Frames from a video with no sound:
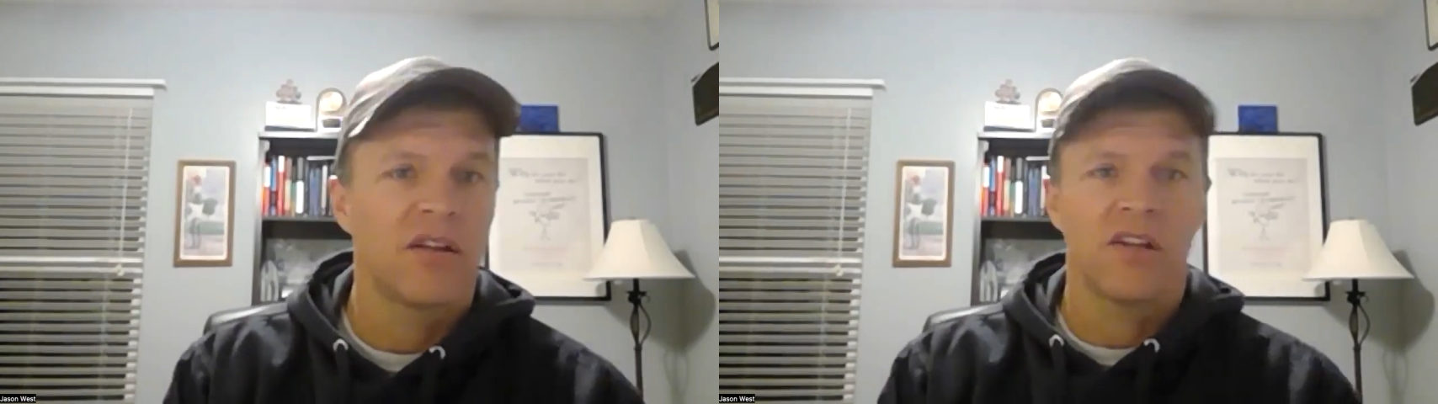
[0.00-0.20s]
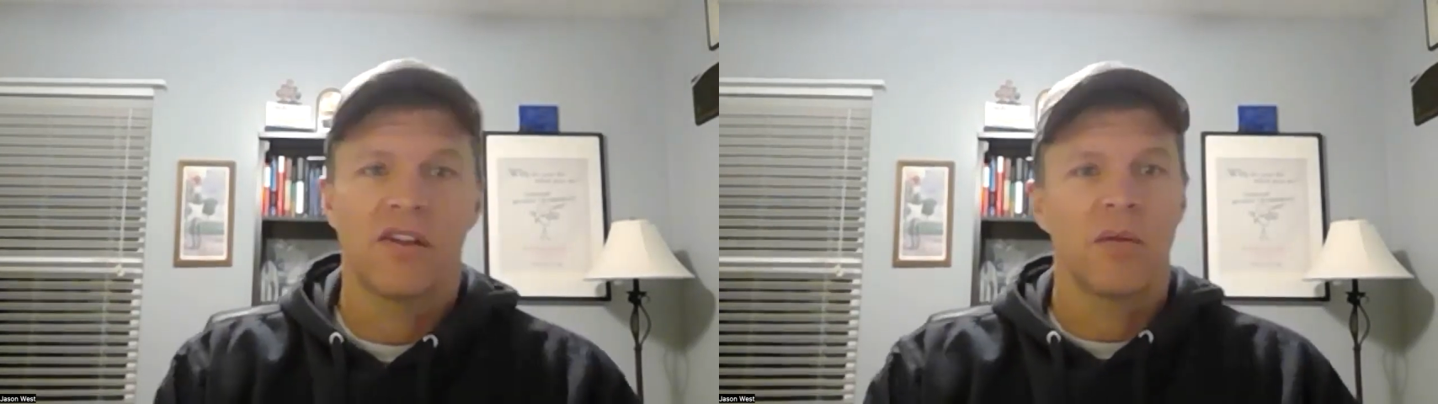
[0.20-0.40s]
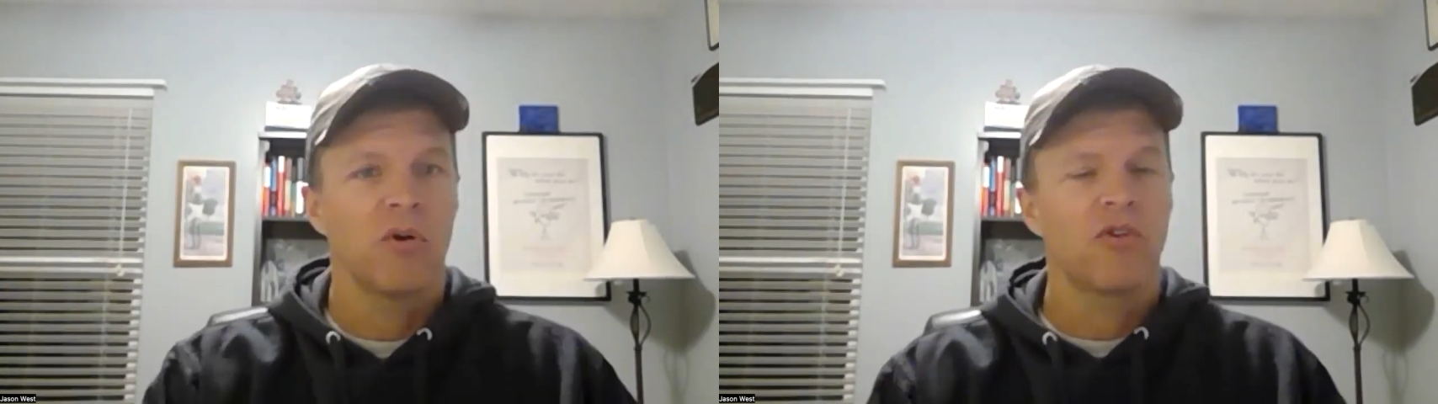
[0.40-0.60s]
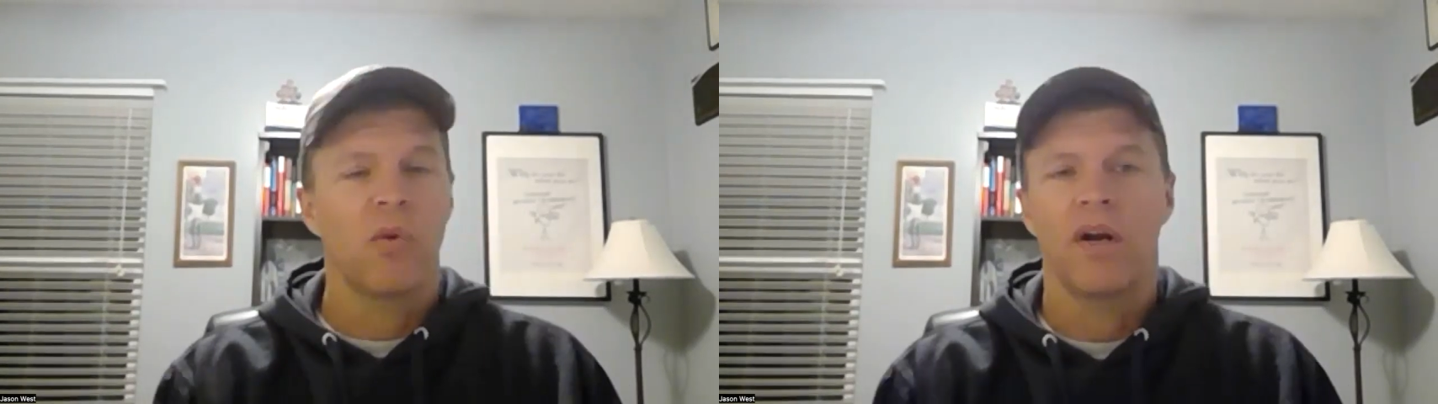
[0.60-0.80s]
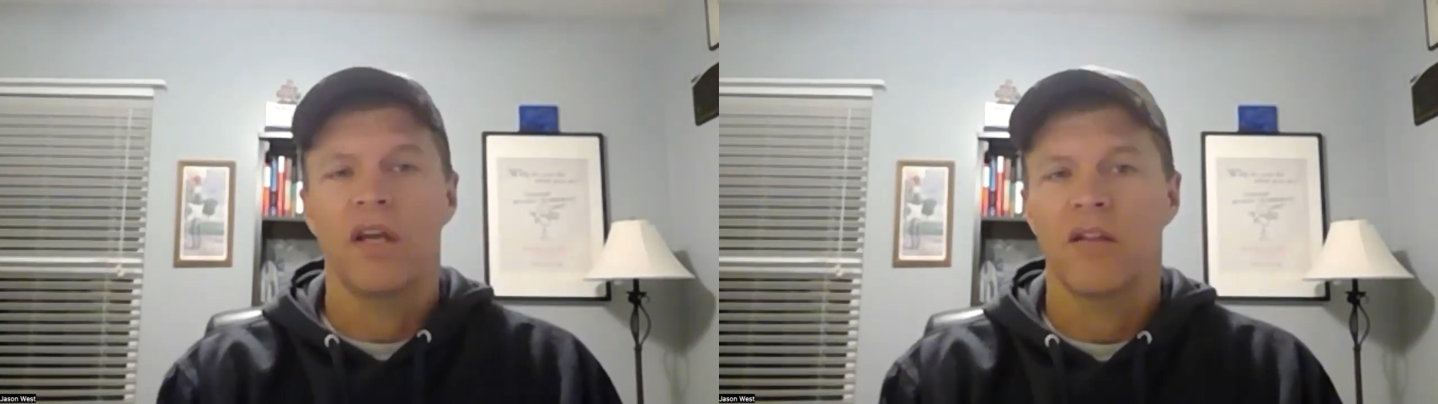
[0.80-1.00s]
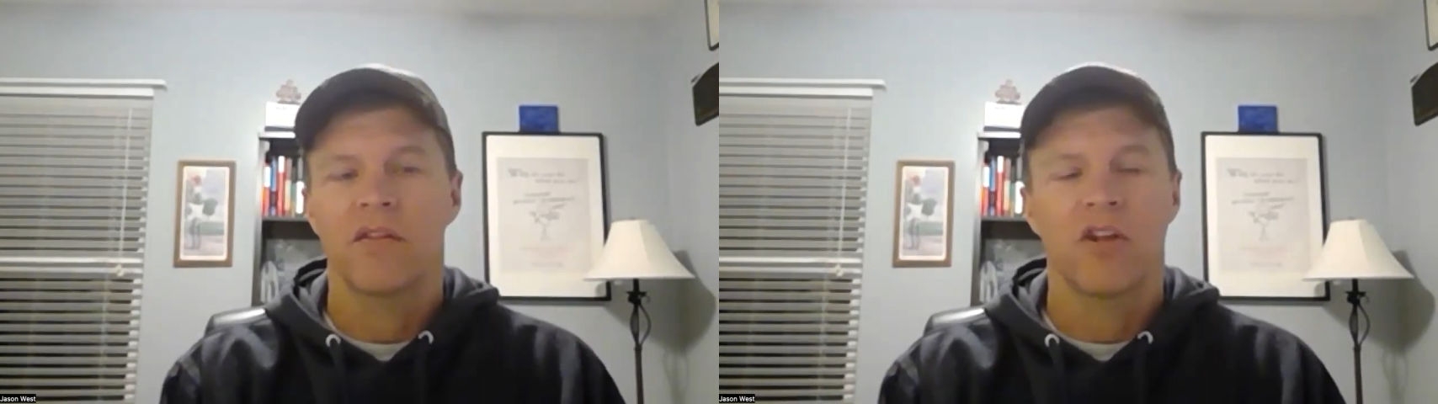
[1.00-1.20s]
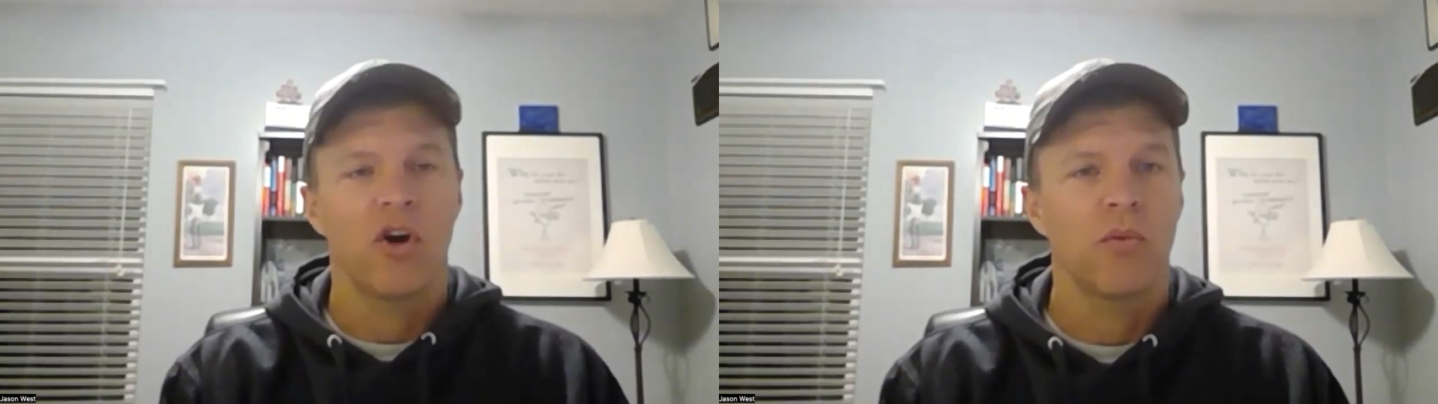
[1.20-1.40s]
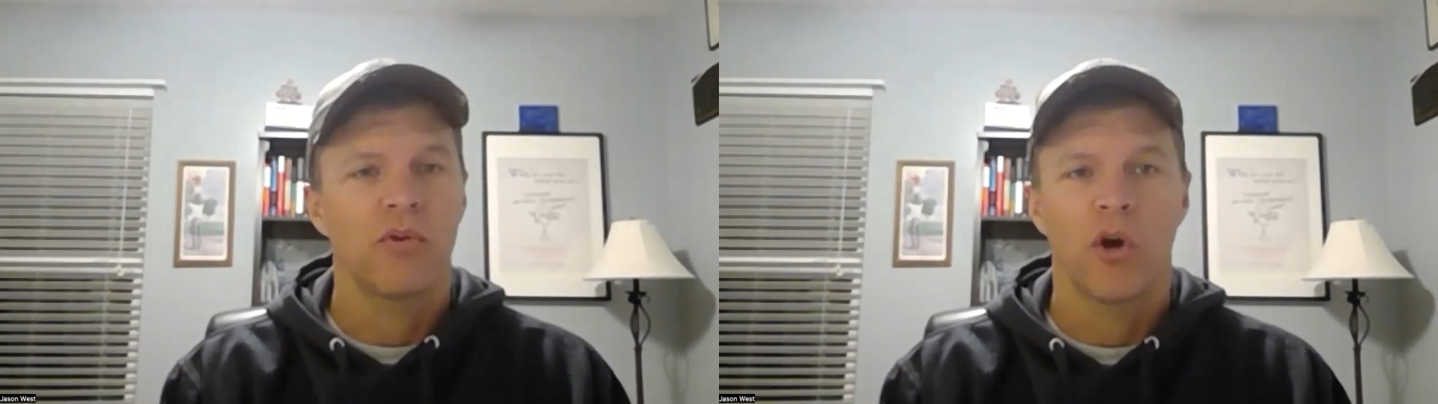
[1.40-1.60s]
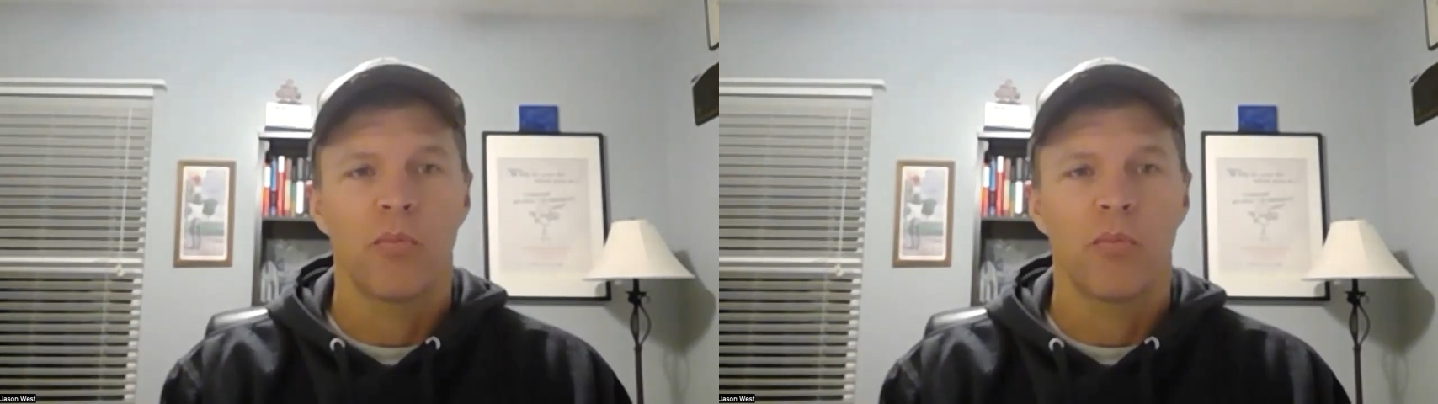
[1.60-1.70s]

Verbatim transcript: December 20th, no no